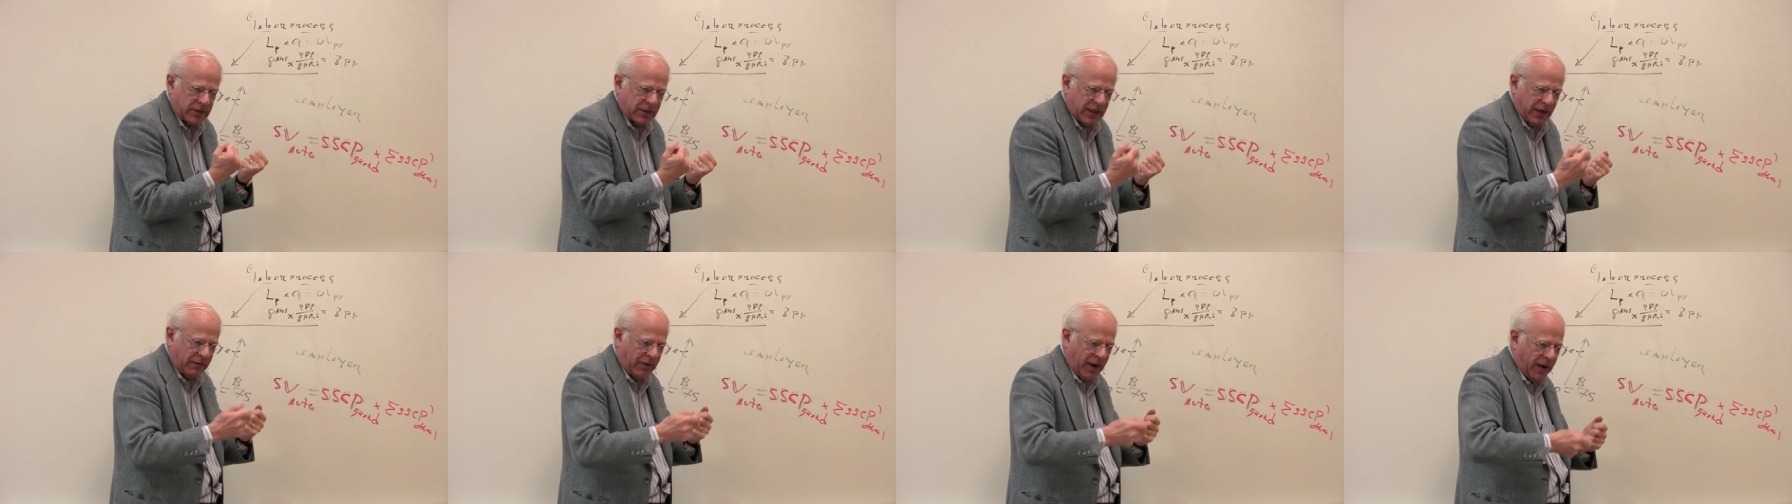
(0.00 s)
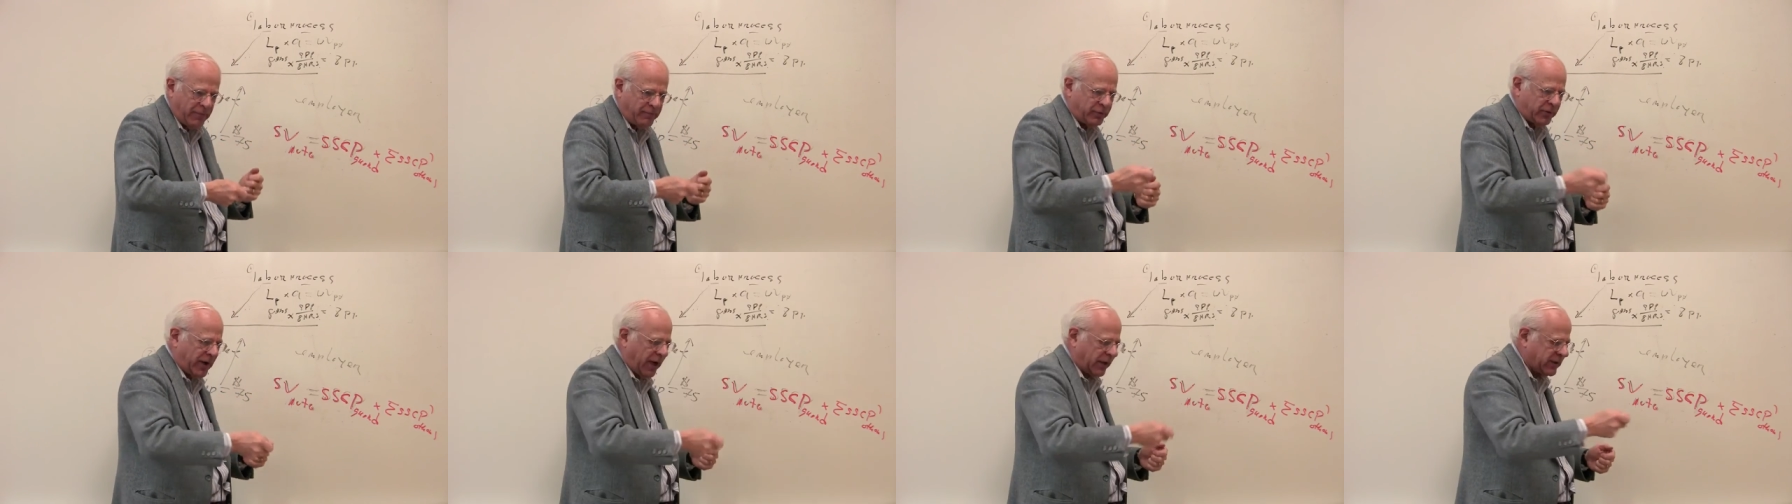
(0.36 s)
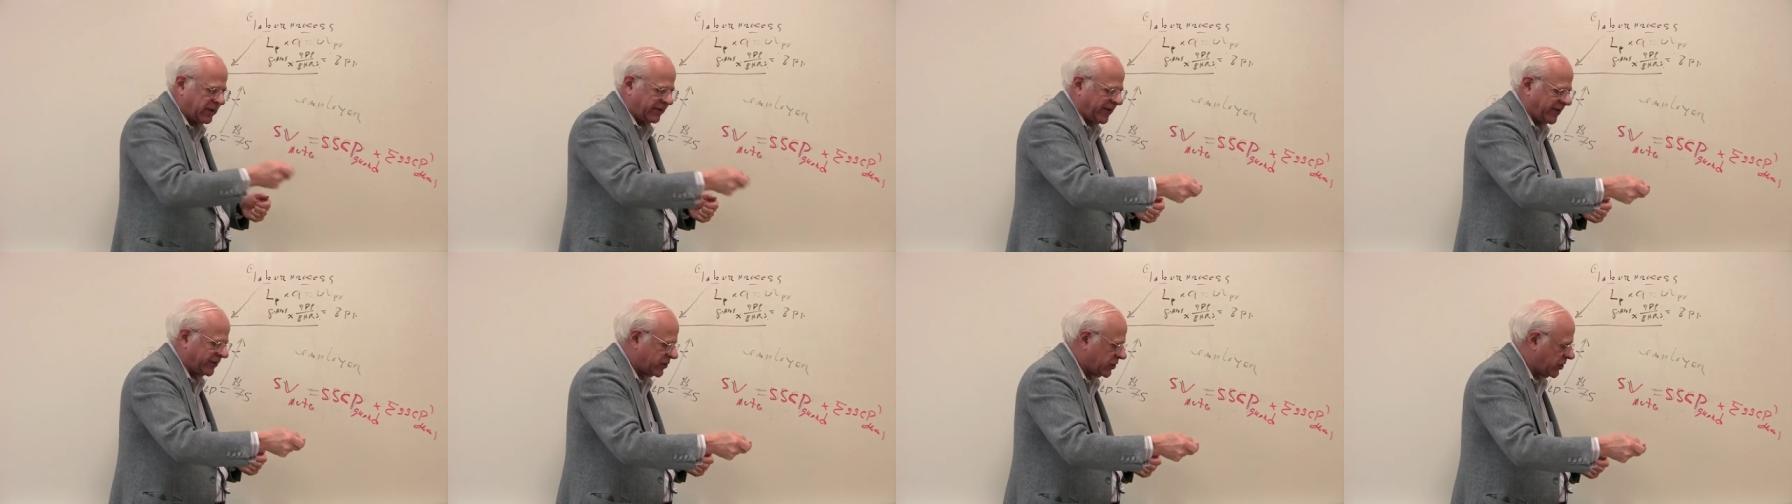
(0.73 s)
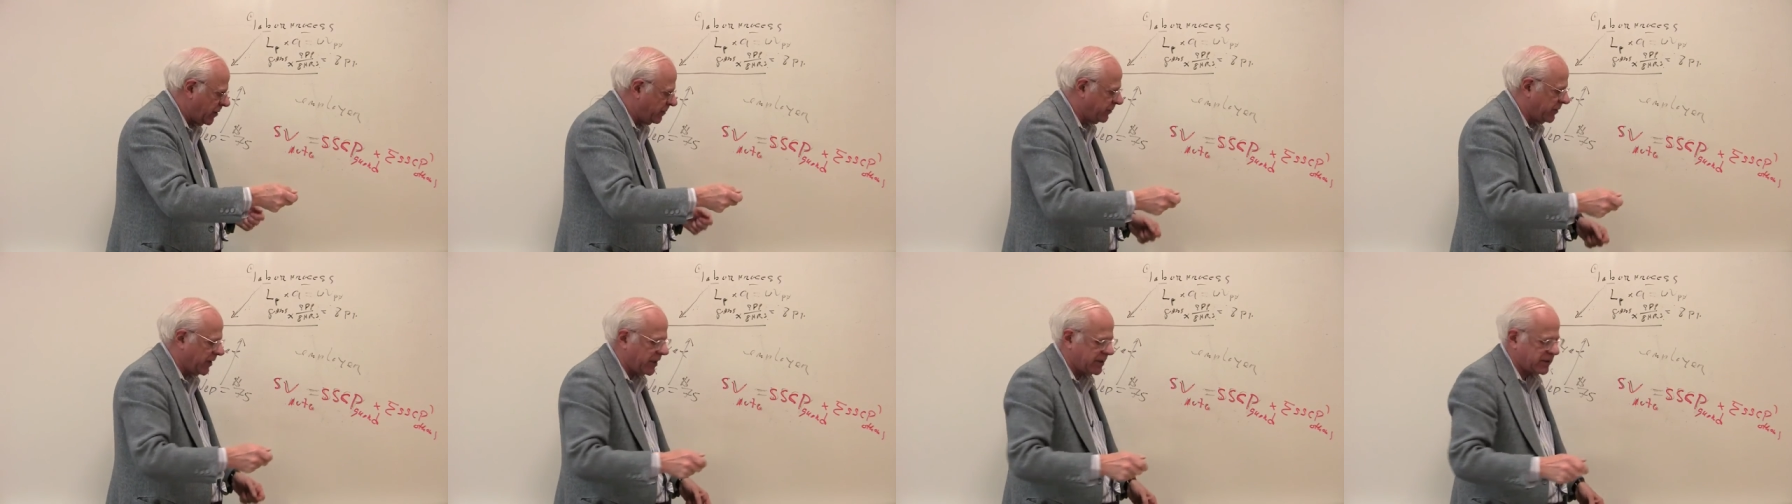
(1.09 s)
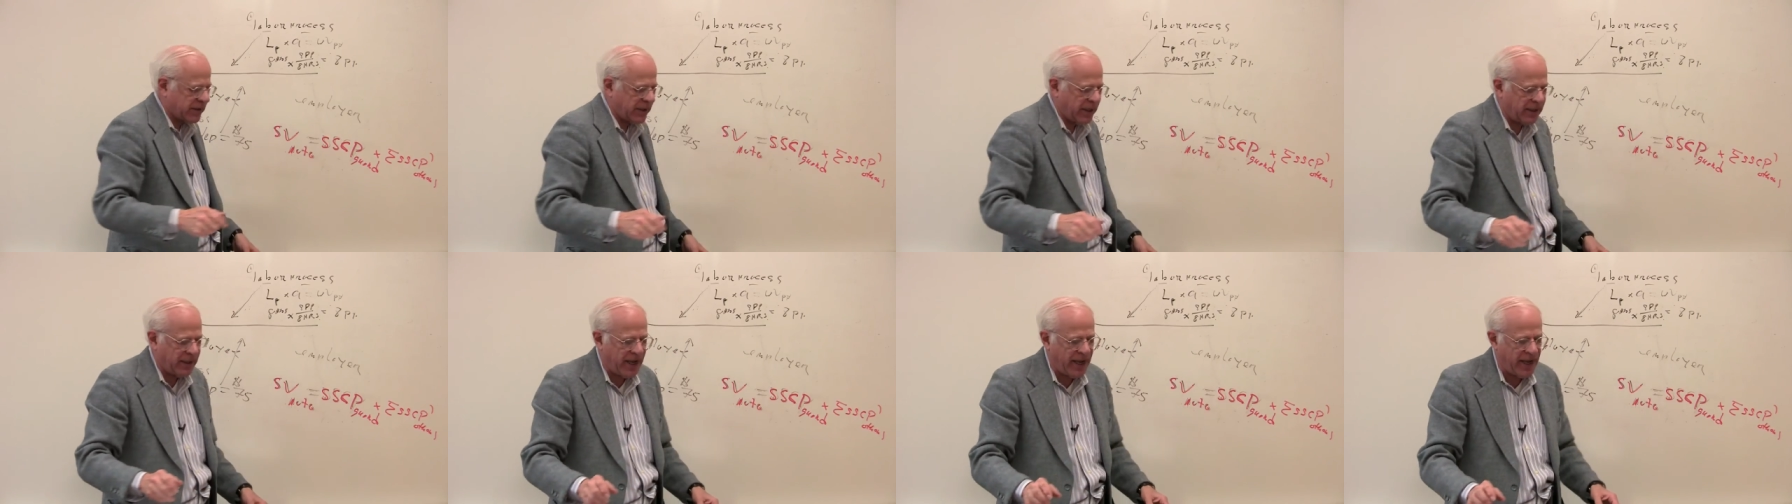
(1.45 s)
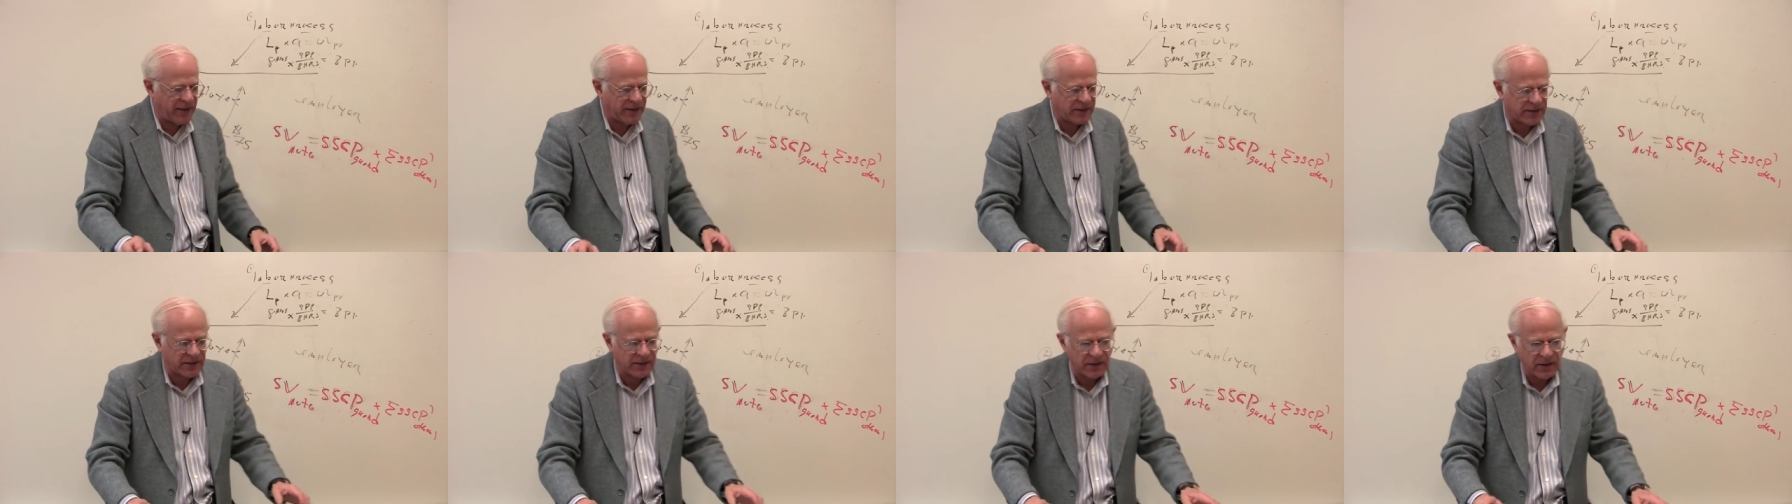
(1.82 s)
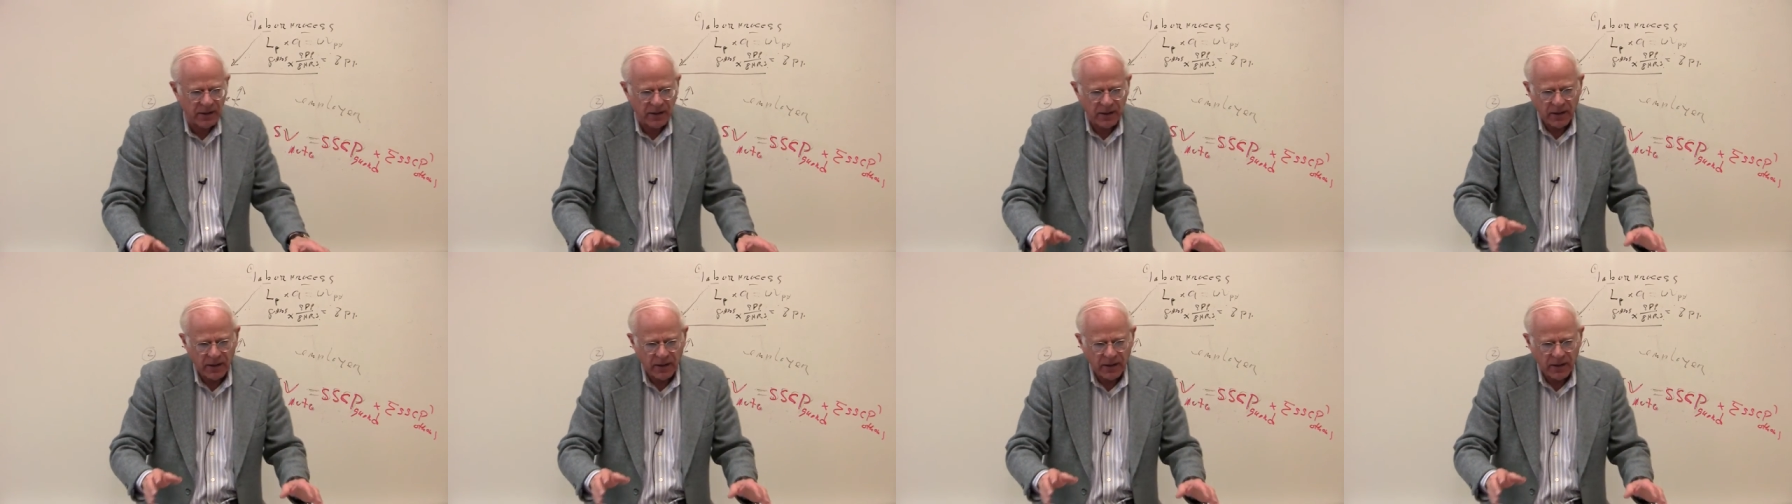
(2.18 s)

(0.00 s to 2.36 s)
They're unproductive of surplus, and hence